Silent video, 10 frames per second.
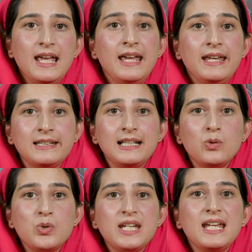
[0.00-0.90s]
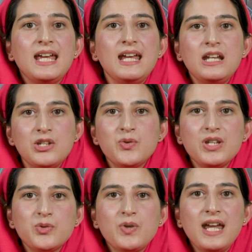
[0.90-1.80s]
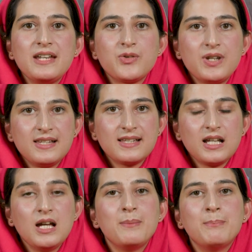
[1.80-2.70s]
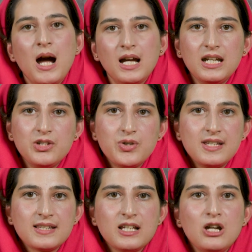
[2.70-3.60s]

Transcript: including interest rate risk, market risk,